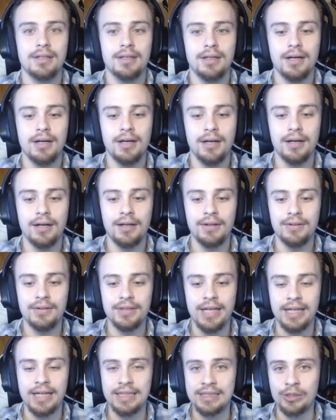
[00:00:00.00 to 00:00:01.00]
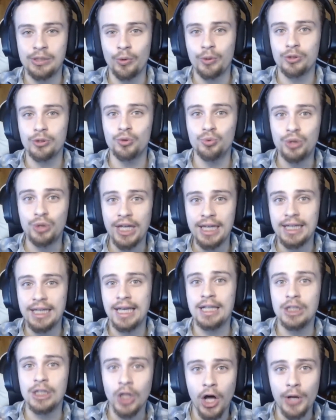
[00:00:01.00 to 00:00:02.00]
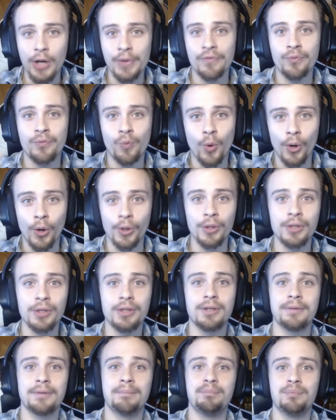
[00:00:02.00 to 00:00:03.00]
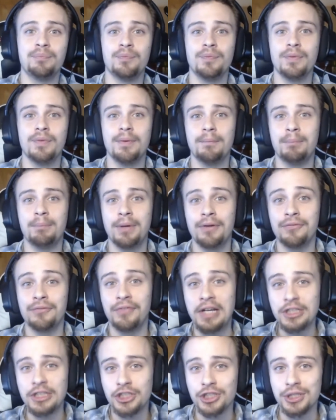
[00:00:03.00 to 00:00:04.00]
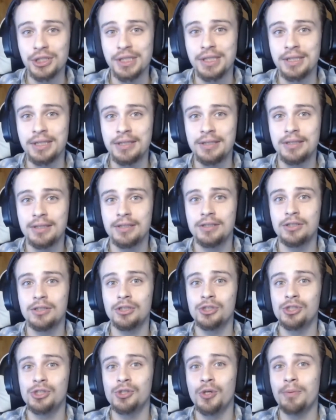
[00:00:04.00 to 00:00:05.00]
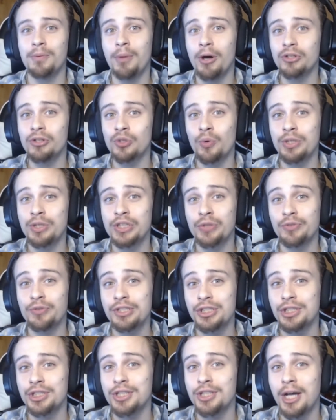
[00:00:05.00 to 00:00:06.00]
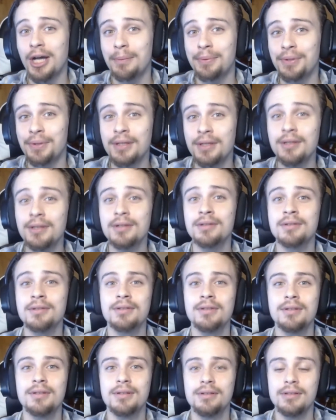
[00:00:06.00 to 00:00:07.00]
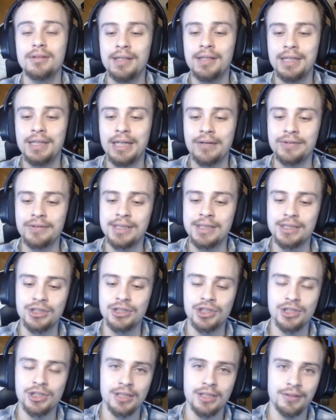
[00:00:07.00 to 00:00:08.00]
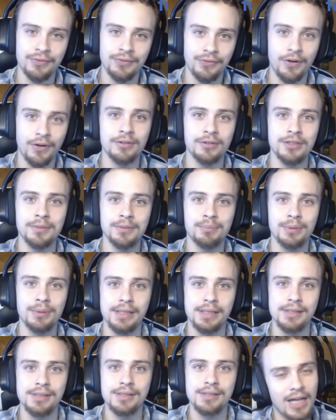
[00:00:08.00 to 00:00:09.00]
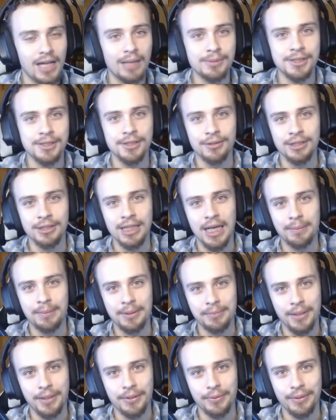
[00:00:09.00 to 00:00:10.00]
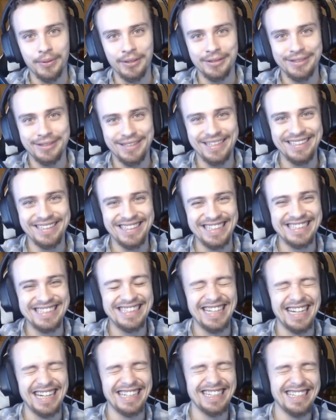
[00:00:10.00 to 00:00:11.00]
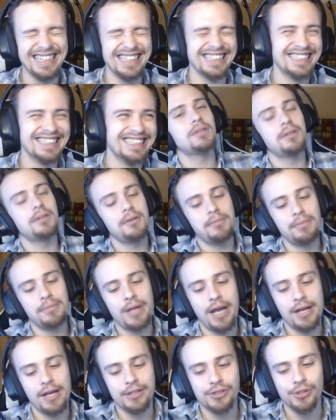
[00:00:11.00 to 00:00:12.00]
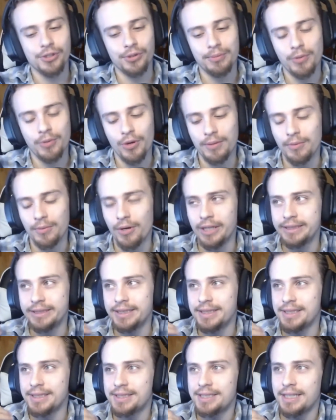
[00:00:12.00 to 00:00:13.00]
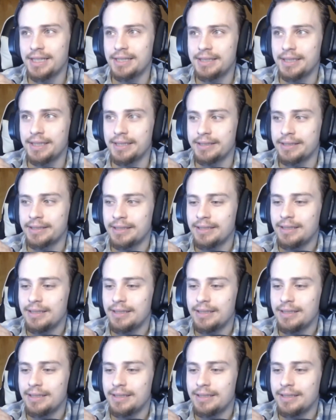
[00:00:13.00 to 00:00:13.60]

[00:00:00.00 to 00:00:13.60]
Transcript: That it's going to take a lot of work, but eventually the snowball is going to reach the top of the hill, and then everything is just going to fall into place. I'm still climbing, by the way. Yeah, and so the more and more I did this kind of thing,